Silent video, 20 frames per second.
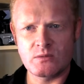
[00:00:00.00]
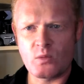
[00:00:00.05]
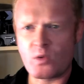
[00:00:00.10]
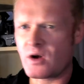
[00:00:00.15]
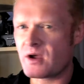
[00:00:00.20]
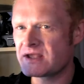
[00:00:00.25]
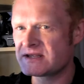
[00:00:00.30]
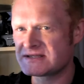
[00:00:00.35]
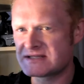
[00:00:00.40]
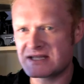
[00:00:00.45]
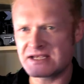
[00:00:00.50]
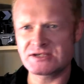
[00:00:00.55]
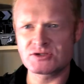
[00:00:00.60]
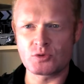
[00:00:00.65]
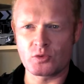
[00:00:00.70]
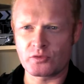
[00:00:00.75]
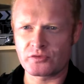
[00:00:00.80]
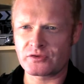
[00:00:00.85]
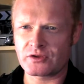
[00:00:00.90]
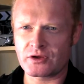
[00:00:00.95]
Why is this
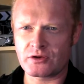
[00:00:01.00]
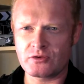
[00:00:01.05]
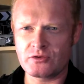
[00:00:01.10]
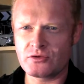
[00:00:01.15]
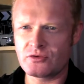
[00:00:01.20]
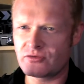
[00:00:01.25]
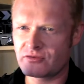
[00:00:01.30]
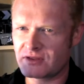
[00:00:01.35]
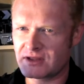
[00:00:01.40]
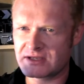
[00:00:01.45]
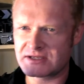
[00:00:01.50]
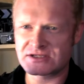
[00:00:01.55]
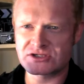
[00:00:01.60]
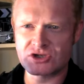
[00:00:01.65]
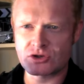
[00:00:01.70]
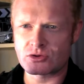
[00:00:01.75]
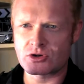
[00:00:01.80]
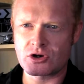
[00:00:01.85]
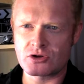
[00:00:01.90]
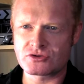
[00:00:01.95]
author, who you think is
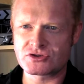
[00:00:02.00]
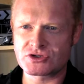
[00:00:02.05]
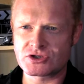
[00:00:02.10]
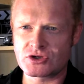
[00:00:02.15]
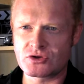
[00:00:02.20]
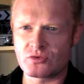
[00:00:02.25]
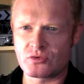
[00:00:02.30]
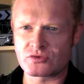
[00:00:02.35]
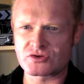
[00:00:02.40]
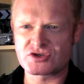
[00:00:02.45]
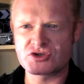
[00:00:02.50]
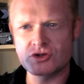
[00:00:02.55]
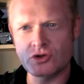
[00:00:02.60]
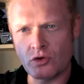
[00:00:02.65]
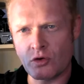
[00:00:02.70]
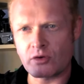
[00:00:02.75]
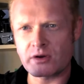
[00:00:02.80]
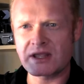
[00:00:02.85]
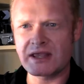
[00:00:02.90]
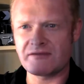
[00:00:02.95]
so close to yours,
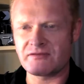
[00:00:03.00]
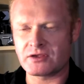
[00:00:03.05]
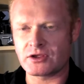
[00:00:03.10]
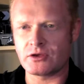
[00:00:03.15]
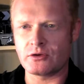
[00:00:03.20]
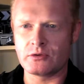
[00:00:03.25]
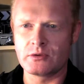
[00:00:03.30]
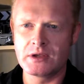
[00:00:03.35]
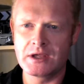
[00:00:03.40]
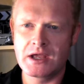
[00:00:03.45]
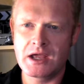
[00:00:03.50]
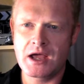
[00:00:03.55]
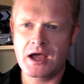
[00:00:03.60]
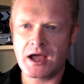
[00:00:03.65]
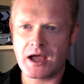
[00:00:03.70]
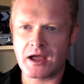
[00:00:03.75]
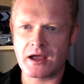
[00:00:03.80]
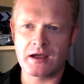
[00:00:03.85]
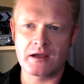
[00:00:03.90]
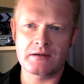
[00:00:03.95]
not giving you
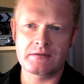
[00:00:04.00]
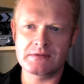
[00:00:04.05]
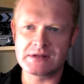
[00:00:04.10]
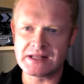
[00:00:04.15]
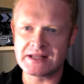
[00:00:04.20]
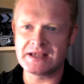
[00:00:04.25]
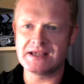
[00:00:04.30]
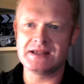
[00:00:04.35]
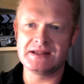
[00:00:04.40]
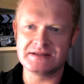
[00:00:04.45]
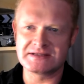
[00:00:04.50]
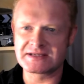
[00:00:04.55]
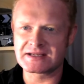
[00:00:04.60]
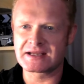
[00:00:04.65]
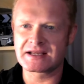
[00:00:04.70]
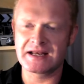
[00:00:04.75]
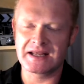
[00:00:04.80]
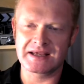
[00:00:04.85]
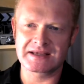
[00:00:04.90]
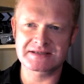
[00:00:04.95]
leads
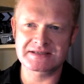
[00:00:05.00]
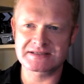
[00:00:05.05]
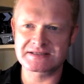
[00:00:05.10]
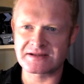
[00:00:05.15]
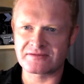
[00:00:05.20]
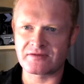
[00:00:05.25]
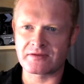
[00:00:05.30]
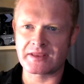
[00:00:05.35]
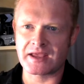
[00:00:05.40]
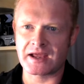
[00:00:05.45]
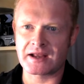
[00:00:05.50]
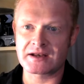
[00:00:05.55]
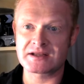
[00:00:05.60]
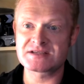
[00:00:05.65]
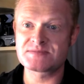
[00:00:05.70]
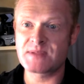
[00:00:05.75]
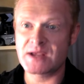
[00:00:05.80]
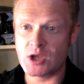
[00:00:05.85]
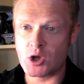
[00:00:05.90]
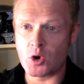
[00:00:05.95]
and clicks and stuff like that? And
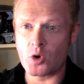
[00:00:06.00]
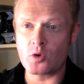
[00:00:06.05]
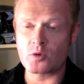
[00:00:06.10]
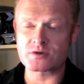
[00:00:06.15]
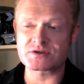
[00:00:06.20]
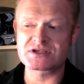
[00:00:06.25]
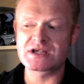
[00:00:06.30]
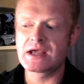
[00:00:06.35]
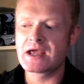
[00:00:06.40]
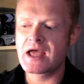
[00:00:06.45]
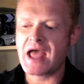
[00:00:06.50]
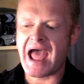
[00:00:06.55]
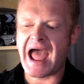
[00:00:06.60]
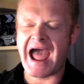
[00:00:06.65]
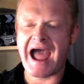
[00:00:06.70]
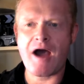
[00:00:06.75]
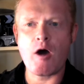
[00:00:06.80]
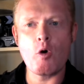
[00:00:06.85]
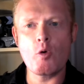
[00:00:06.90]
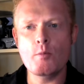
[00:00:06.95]
it's because
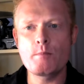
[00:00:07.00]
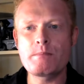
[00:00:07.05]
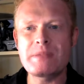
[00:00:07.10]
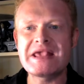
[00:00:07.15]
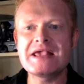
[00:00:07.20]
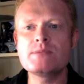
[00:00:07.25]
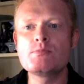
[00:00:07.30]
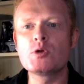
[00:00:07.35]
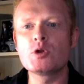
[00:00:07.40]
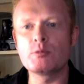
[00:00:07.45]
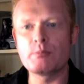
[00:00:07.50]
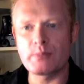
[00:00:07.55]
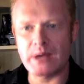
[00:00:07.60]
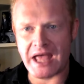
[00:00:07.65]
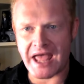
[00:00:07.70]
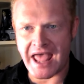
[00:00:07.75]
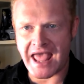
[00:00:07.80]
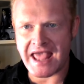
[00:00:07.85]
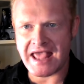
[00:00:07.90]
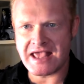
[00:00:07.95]
how people
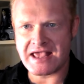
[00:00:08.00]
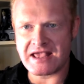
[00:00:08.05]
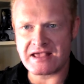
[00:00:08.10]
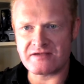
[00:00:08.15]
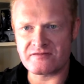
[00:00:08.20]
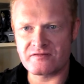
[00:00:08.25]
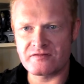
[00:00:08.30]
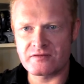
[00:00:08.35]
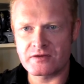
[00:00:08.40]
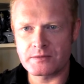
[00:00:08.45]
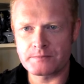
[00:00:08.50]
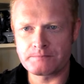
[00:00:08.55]
behave